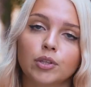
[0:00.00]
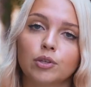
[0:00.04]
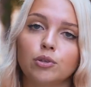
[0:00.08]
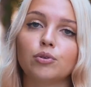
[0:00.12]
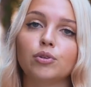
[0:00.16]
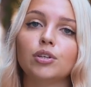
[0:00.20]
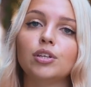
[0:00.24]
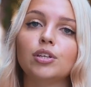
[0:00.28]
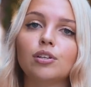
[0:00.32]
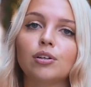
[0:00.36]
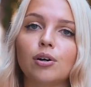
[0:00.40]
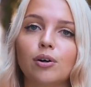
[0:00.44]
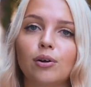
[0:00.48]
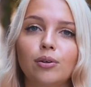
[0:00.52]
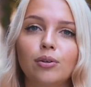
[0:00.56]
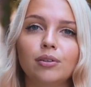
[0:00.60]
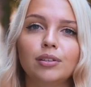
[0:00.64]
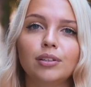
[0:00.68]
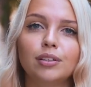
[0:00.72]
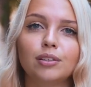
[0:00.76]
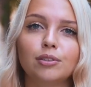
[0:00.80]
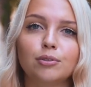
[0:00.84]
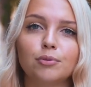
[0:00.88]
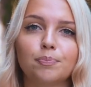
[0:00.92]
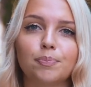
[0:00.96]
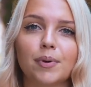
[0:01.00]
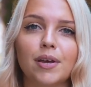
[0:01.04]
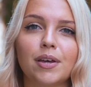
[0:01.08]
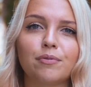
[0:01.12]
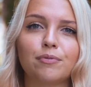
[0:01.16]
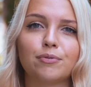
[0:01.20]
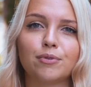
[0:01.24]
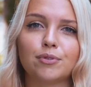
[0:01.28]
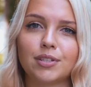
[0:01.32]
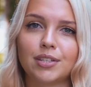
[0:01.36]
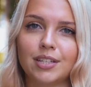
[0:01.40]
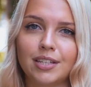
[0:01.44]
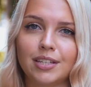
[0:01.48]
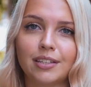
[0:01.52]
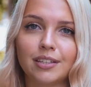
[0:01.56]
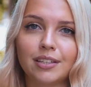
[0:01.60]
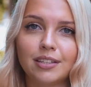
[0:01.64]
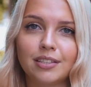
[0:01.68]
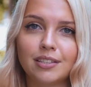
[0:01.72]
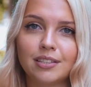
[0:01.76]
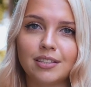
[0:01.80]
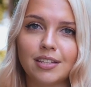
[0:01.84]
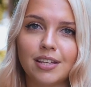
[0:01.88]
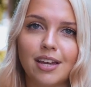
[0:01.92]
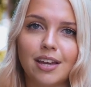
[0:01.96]
You need only to pay for
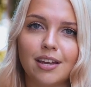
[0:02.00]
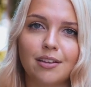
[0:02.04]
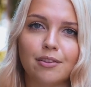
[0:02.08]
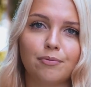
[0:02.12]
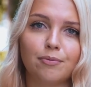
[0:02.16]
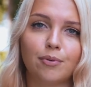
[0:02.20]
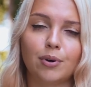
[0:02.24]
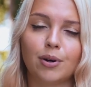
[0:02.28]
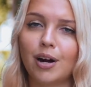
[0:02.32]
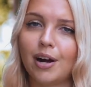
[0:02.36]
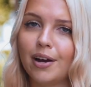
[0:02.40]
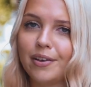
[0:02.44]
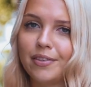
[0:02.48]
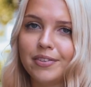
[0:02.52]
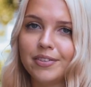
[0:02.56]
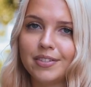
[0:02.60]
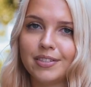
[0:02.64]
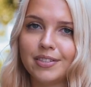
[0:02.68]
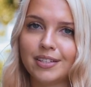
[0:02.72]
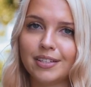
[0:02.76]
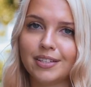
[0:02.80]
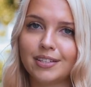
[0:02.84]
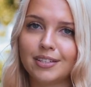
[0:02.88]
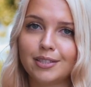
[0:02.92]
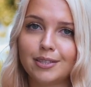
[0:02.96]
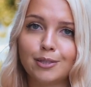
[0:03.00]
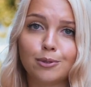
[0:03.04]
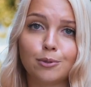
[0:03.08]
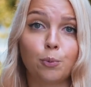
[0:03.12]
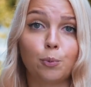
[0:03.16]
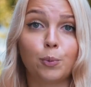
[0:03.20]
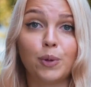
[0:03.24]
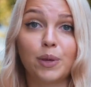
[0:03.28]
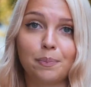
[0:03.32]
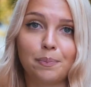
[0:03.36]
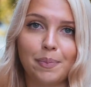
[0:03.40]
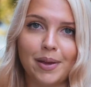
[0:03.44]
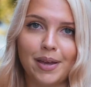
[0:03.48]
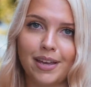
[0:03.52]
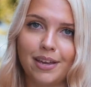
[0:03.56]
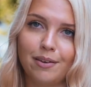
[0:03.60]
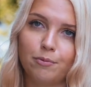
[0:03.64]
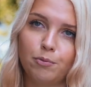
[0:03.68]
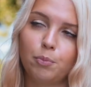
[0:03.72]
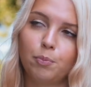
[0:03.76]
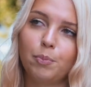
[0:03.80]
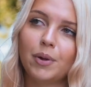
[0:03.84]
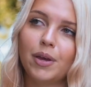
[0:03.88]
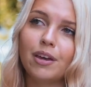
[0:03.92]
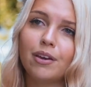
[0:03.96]
tickets, and for other things we pay.
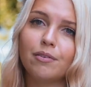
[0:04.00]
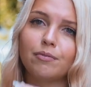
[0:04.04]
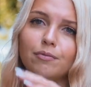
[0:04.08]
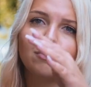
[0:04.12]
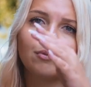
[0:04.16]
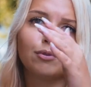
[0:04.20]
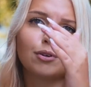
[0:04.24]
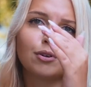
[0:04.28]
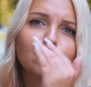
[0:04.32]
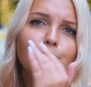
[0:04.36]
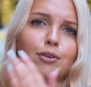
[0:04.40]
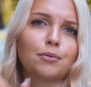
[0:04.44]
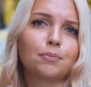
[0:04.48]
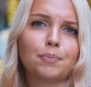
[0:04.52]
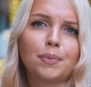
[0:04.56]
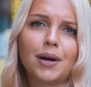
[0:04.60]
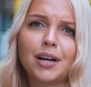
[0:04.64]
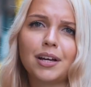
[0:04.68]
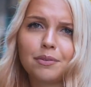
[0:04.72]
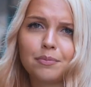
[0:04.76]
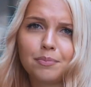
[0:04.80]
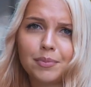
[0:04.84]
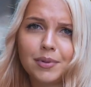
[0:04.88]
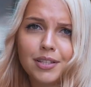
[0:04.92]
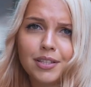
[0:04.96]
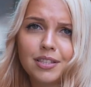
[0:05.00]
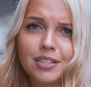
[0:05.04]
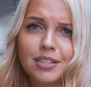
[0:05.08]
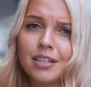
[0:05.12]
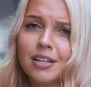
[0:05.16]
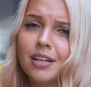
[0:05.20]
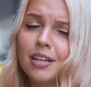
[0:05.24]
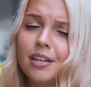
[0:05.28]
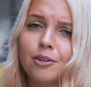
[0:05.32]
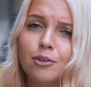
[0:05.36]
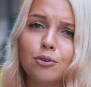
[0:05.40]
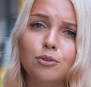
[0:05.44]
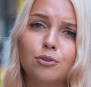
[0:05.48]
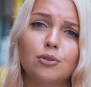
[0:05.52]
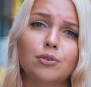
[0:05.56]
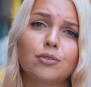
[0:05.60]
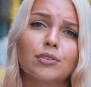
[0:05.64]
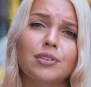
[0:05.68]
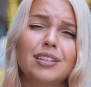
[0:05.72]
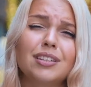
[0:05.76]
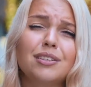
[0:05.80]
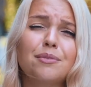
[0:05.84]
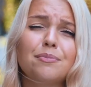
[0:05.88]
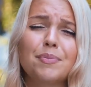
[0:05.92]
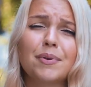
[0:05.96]
We pay for your apartments. You
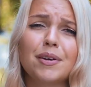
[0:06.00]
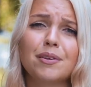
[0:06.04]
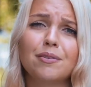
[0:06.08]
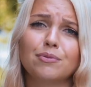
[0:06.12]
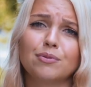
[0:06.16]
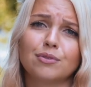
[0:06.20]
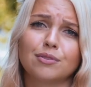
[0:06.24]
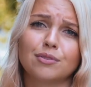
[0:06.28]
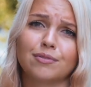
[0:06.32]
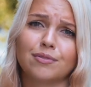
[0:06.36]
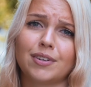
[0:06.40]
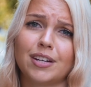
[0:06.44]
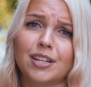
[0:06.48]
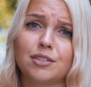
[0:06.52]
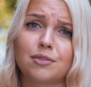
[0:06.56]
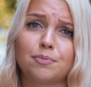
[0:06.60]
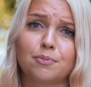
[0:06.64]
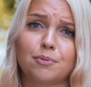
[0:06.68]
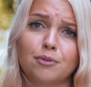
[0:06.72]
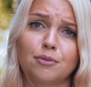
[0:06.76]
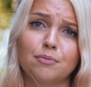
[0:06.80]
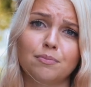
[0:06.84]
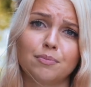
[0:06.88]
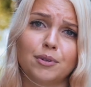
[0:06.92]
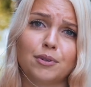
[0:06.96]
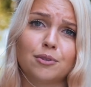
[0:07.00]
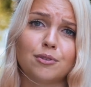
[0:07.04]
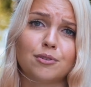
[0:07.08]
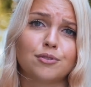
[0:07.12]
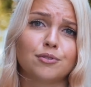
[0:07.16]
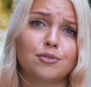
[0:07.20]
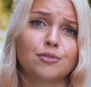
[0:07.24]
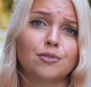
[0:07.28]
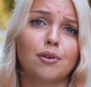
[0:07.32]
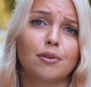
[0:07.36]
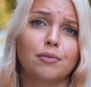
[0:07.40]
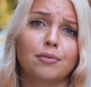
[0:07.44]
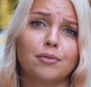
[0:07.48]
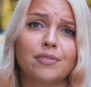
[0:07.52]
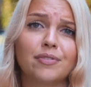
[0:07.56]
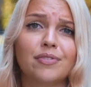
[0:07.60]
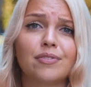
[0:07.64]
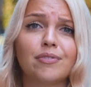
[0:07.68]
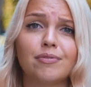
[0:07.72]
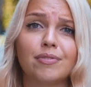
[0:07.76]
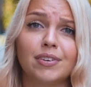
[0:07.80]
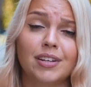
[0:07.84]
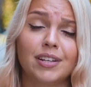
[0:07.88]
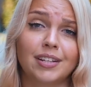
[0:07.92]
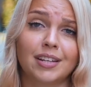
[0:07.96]
don't need to pay for transport because during
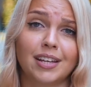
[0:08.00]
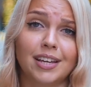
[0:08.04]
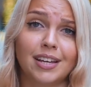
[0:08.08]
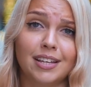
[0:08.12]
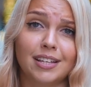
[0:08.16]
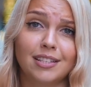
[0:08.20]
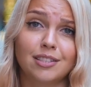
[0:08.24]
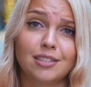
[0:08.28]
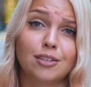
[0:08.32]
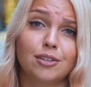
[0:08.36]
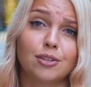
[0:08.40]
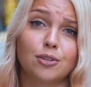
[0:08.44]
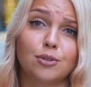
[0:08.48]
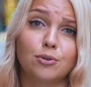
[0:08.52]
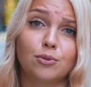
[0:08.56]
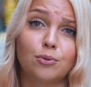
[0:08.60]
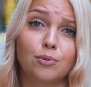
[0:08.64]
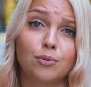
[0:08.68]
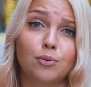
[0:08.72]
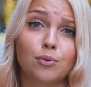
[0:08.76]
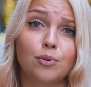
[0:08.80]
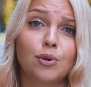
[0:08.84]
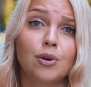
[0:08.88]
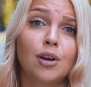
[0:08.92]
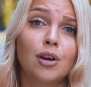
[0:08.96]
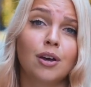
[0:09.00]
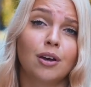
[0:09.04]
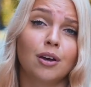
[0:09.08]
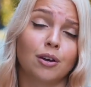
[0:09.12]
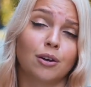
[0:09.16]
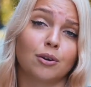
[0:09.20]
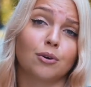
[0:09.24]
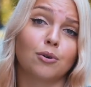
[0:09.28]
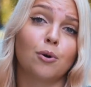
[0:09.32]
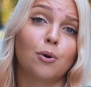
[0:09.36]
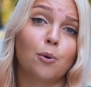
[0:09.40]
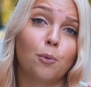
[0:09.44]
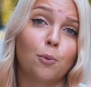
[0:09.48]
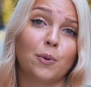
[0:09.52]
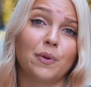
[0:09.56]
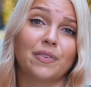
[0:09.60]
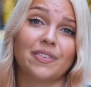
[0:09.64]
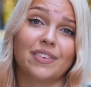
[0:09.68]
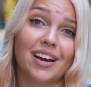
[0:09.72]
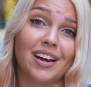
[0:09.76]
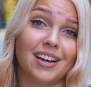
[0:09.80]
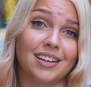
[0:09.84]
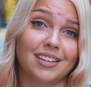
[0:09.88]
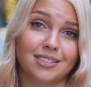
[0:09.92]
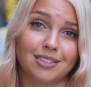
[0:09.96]
3 days you go with
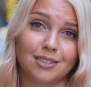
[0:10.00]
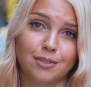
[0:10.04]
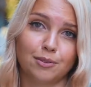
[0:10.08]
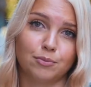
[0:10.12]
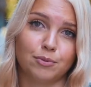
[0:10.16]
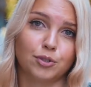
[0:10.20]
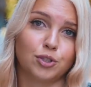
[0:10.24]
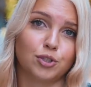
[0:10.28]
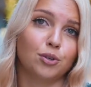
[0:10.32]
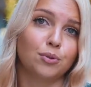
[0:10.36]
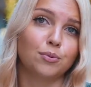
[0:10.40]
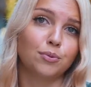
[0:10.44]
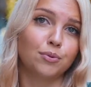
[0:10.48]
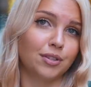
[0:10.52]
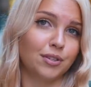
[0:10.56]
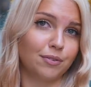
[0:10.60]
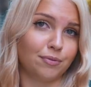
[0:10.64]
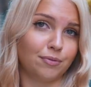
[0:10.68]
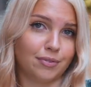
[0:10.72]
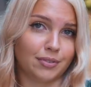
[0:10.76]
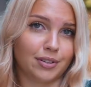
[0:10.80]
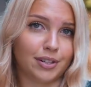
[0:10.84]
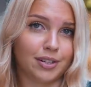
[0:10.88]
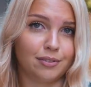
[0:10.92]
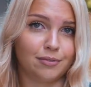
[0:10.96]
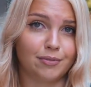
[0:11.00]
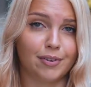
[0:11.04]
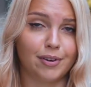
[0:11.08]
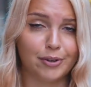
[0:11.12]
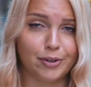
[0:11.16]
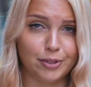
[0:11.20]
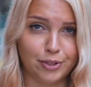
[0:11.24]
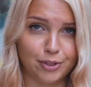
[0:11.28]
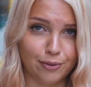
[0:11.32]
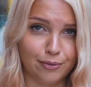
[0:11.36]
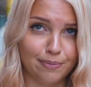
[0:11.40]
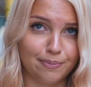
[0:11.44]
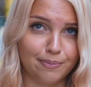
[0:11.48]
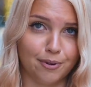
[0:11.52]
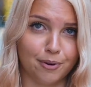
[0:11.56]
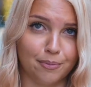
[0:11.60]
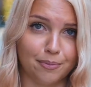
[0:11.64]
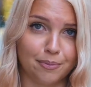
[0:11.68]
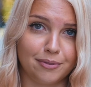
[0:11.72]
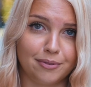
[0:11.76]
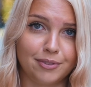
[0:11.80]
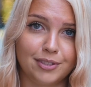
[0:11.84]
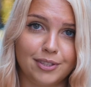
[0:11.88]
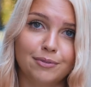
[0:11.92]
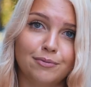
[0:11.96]
us. We show you different variants of
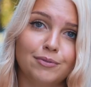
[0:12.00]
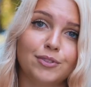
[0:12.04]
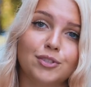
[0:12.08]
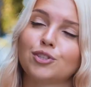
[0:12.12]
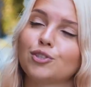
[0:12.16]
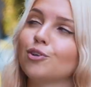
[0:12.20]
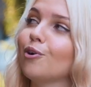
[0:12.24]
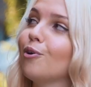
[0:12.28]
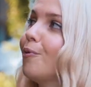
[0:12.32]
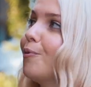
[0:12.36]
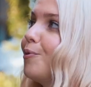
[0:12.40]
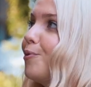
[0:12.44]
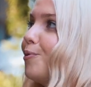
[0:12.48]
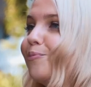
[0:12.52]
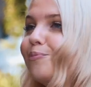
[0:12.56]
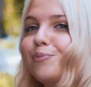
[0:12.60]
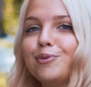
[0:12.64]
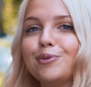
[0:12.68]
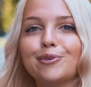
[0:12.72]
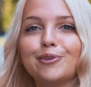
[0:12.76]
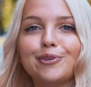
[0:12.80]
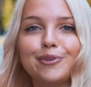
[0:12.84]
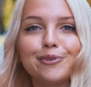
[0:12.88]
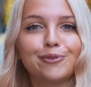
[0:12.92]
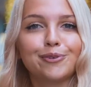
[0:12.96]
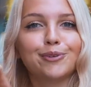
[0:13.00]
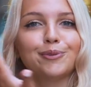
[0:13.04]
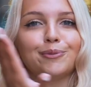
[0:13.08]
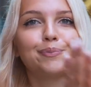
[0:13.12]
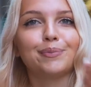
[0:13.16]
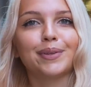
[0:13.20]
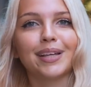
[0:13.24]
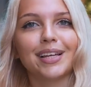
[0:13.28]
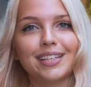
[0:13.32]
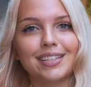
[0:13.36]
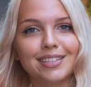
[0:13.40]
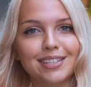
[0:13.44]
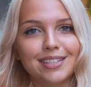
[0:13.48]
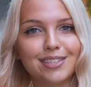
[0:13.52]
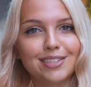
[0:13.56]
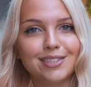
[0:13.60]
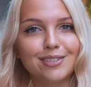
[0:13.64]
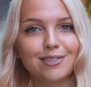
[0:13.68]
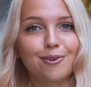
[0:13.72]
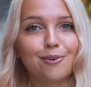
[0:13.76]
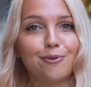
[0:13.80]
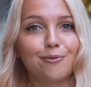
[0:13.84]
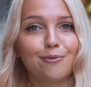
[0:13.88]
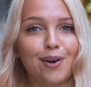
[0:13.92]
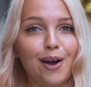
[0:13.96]
property, we show you beautiful places
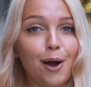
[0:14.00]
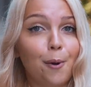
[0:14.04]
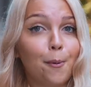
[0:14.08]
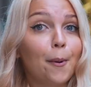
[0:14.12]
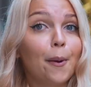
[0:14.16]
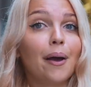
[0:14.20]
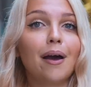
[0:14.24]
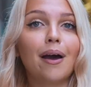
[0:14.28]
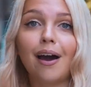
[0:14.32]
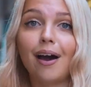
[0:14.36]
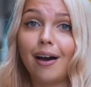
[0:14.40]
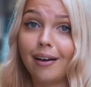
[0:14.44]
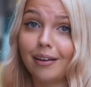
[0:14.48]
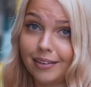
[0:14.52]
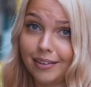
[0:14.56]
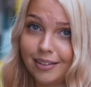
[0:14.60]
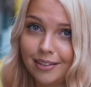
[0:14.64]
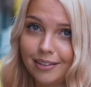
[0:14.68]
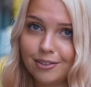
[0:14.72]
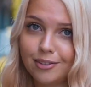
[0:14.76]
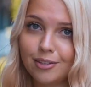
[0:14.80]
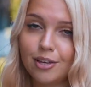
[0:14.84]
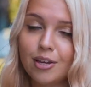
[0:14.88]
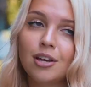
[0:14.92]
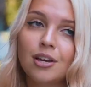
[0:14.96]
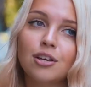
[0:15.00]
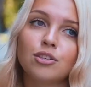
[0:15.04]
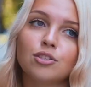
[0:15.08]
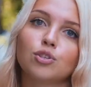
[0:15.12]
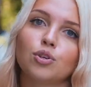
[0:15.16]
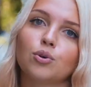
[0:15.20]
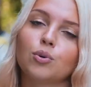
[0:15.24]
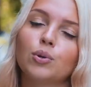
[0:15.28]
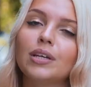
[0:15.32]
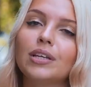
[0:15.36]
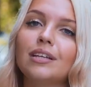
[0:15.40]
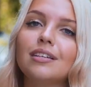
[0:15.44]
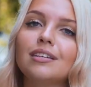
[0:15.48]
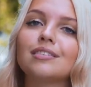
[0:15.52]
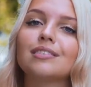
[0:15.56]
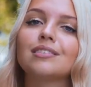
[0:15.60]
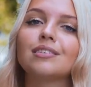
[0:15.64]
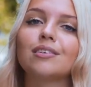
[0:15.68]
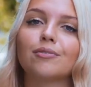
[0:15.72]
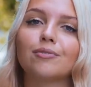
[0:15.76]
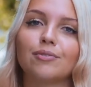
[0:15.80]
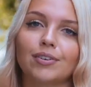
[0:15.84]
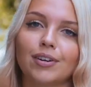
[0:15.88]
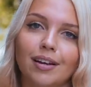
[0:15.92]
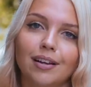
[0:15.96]
of our island, so it is
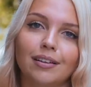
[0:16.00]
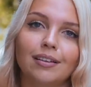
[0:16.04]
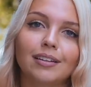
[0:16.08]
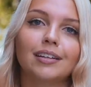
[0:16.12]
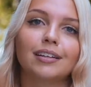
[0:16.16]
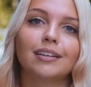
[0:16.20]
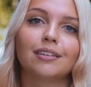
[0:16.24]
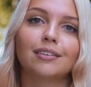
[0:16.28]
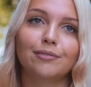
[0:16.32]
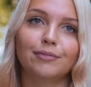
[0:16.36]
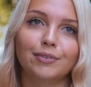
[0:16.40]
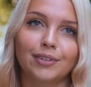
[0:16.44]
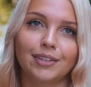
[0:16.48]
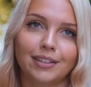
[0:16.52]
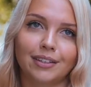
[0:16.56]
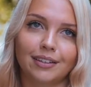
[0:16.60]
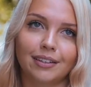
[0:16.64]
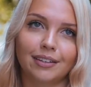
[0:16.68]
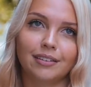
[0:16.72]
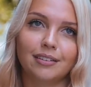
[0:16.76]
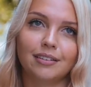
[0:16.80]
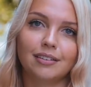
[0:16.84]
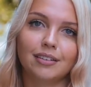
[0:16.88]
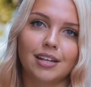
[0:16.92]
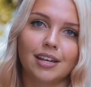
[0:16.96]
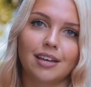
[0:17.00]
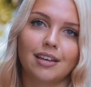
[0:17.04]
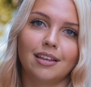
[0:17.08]
really convenient.